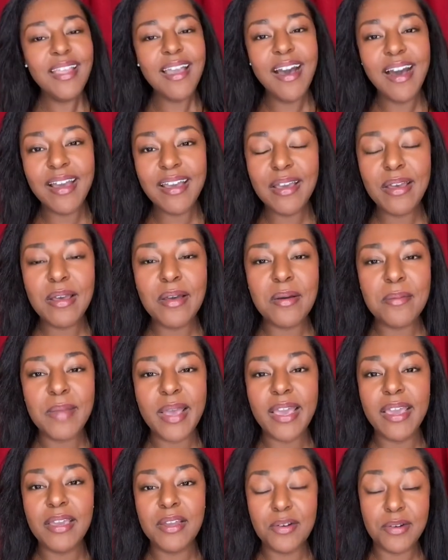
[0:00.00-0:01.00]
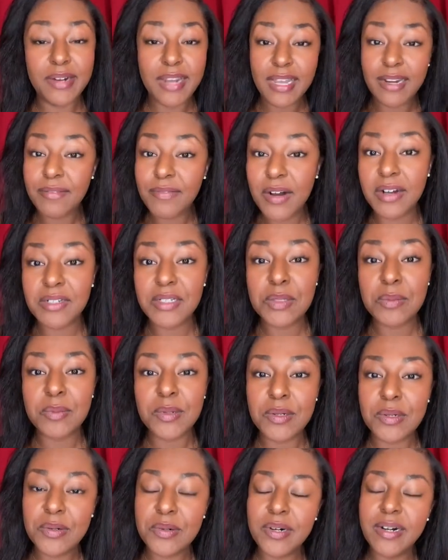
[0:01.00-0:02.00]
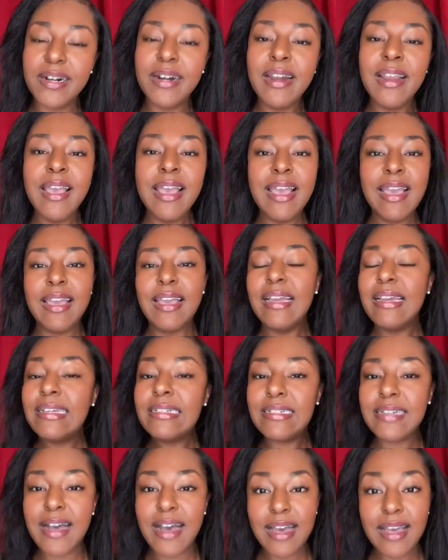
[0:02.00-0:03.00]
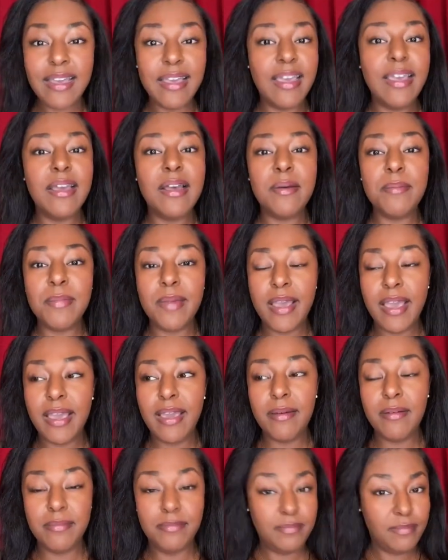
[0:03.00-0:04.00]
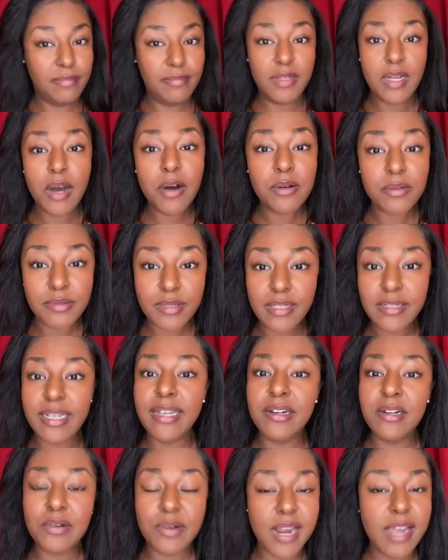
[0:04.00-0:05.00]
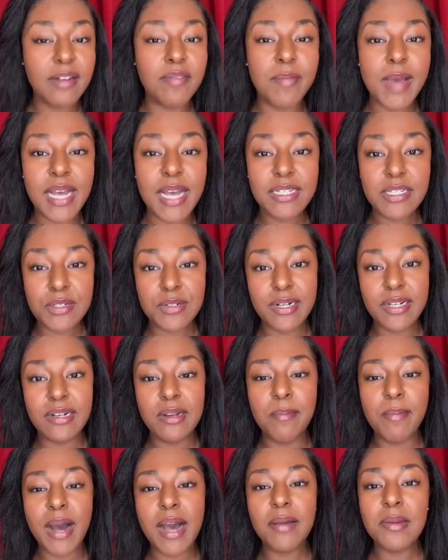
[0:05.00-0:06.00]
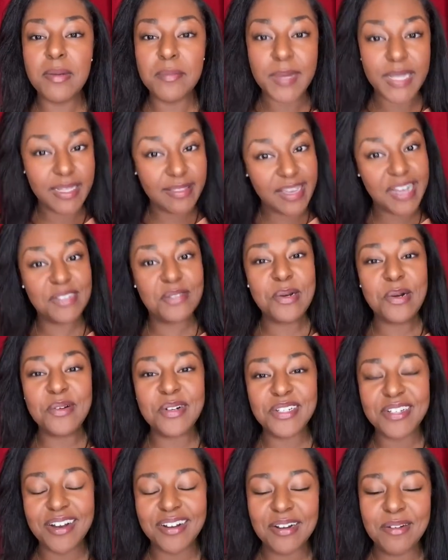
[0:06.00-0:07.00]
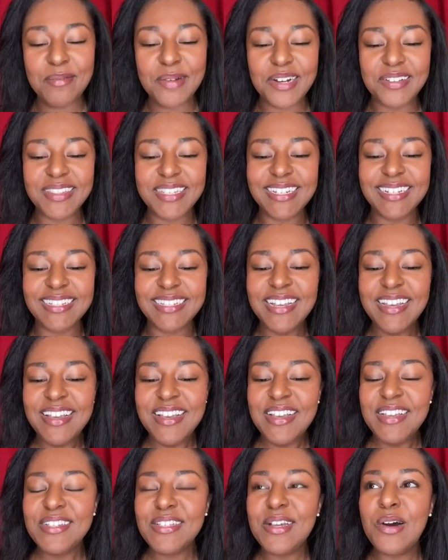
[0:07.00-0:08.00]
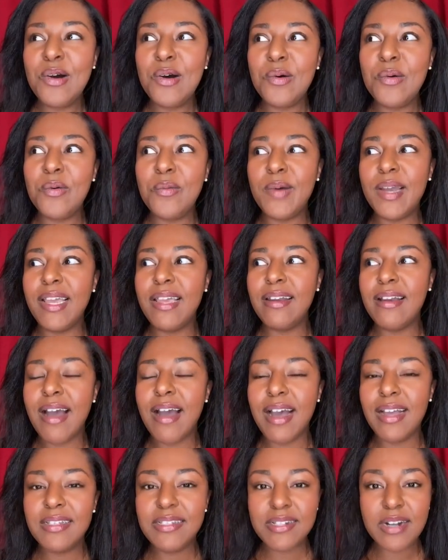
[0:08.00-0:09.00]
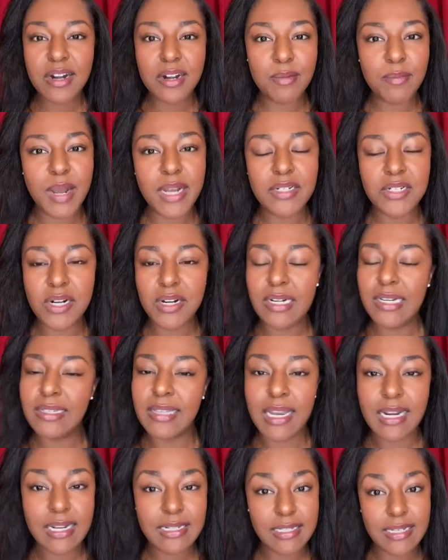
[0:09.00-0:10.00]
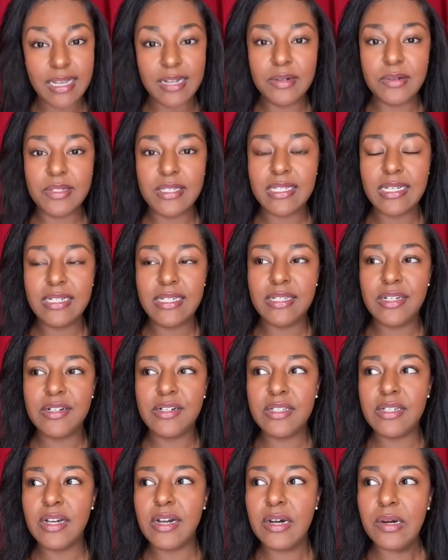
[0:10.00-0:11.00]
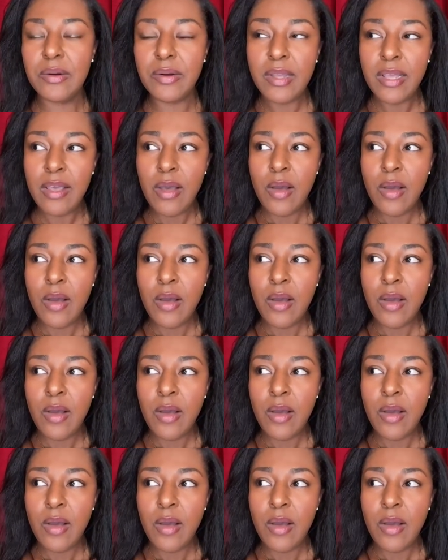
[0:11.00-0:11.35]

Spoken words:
I am a creative entrepreneur, and I am a coach in creative mastery and embodiment. That's why we're talking about this. So when I started my journey, like I said, it was 6 years ago.